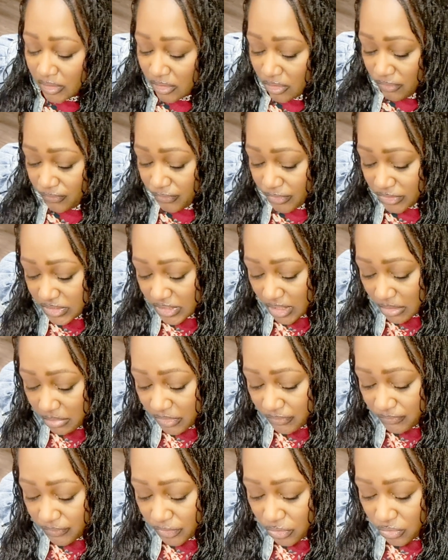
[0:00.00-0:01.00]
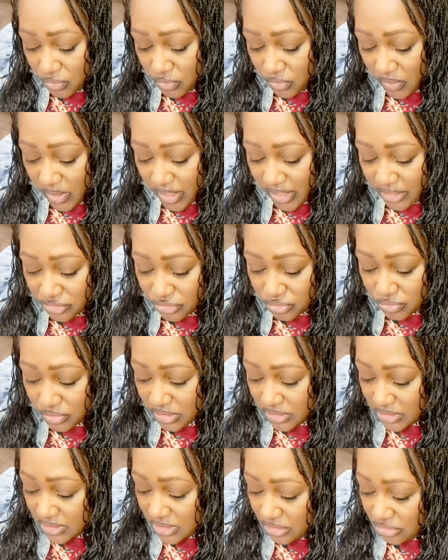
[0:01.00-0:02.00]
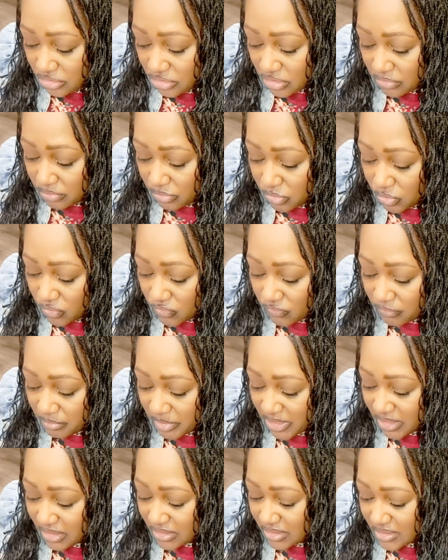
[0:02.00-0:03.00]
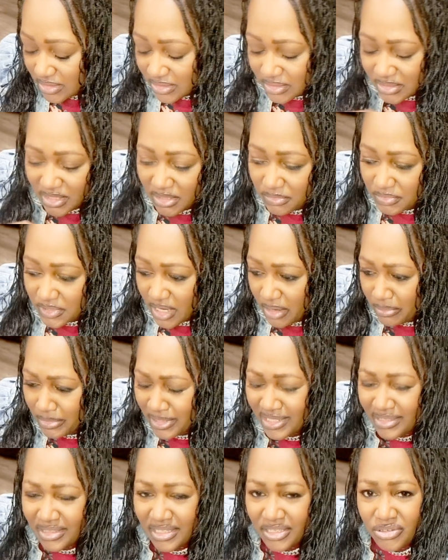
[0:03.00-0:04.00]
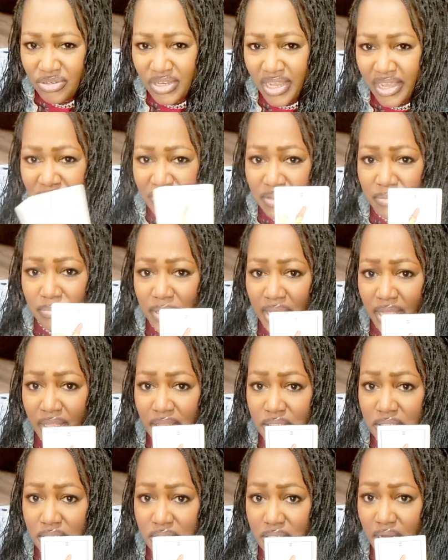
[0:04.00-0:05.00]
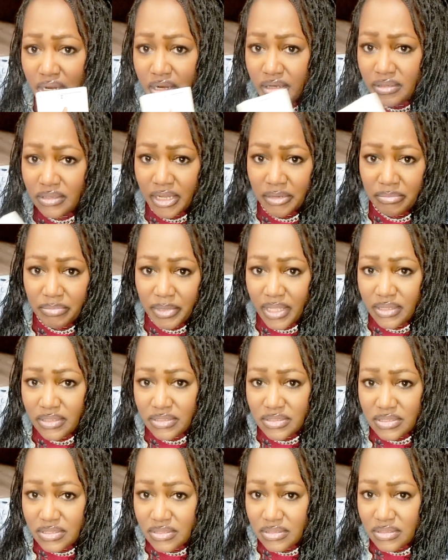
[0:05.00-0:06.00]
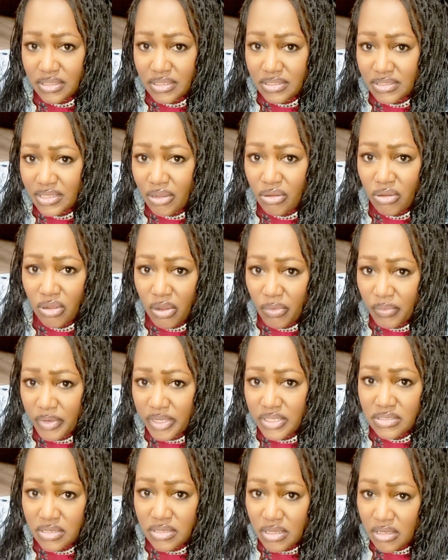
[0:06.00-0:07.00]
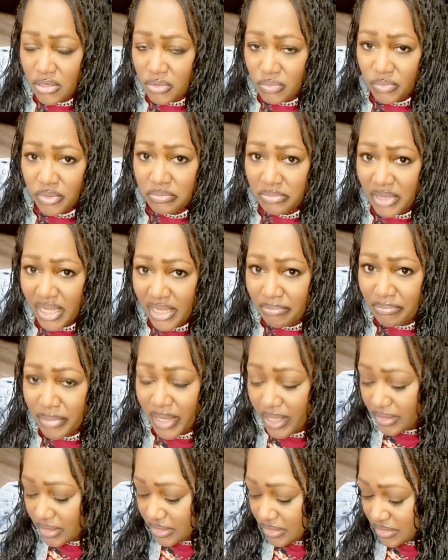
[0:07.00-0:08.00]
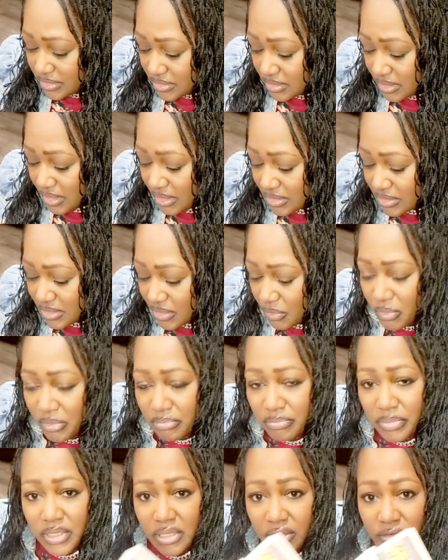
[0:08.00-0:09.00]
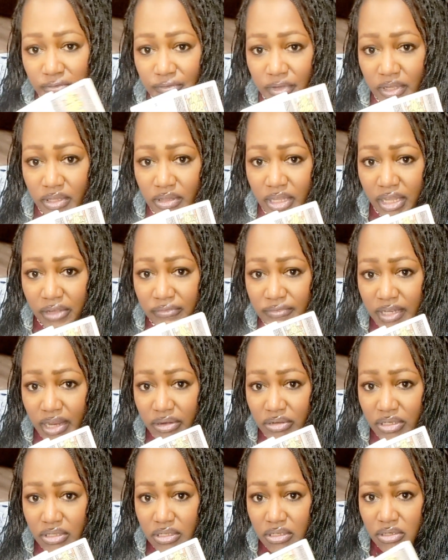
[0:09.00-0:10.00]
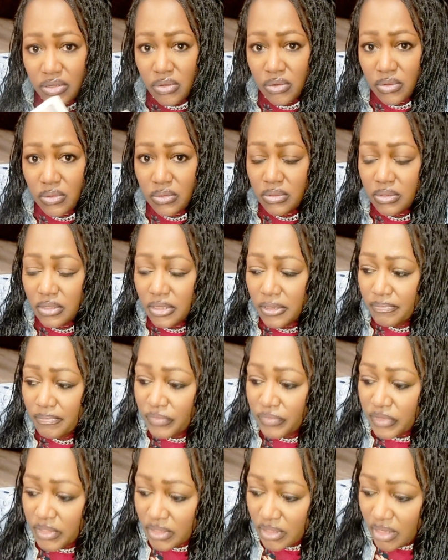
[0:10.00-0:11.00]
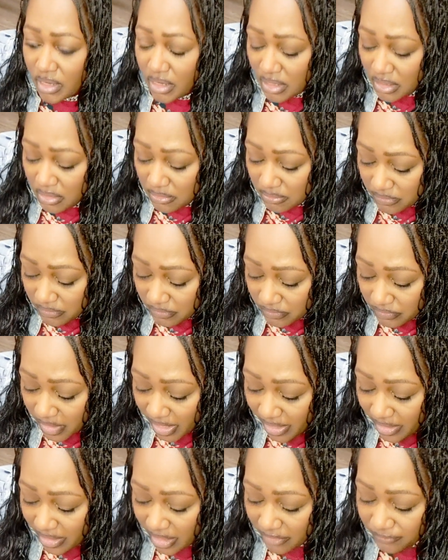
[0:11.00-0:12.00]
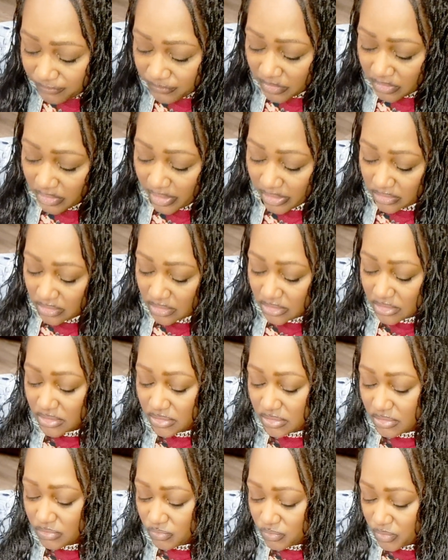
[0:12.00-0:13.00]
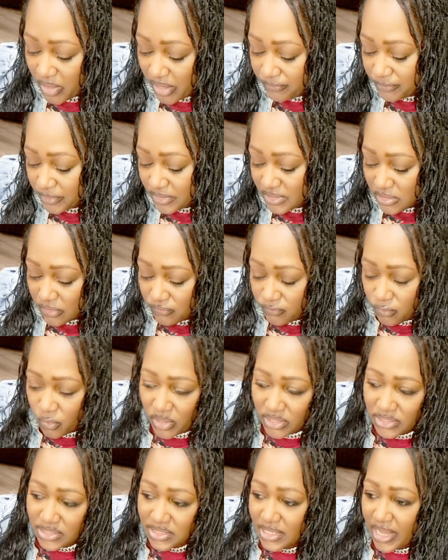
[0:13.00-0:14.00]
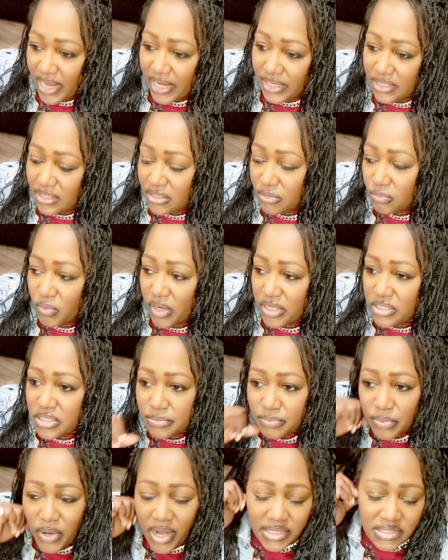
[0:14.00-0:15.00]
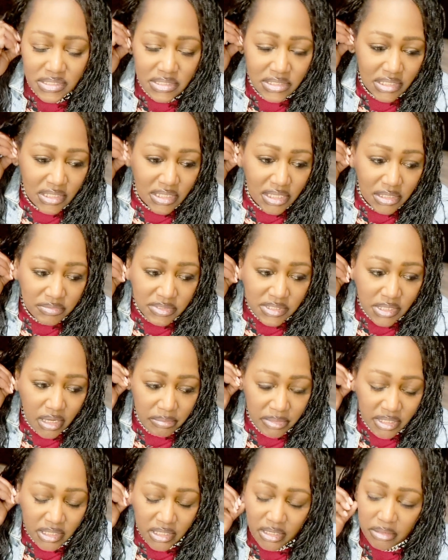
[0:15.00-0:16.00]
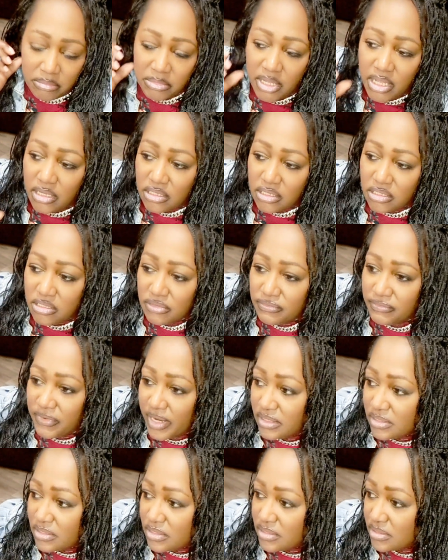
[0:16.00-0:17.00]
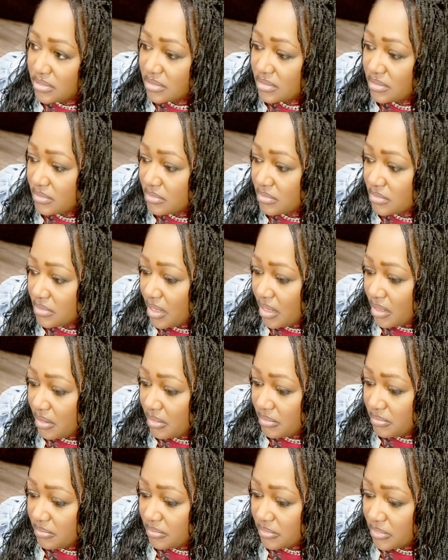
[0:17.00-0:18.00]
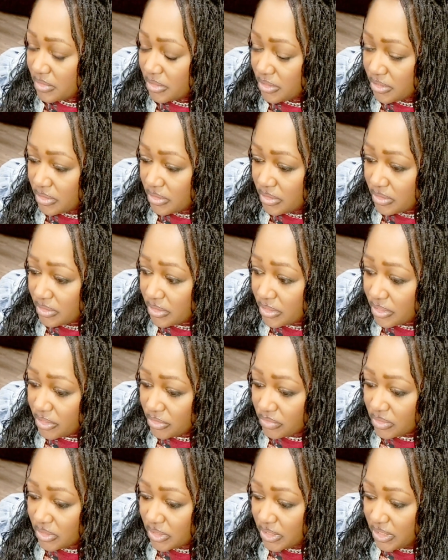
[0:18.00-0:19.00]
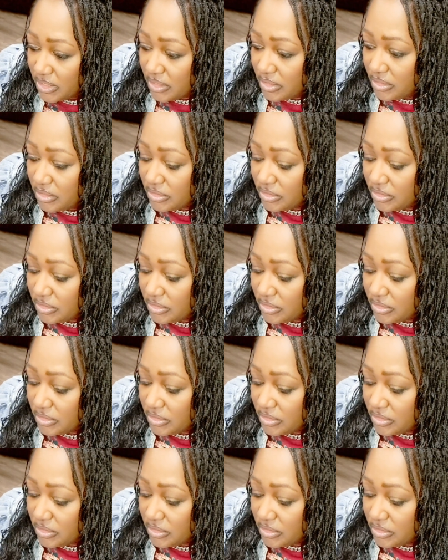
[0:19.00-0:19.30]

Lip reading: For some of you, as you continue to move, because this keeps coming, and then you have the balance card, like balancing things out, always remain balanced. Someone being left out in the cold. I feel like this reference of one-sided and reciprocity keeps coming up. Divine is literally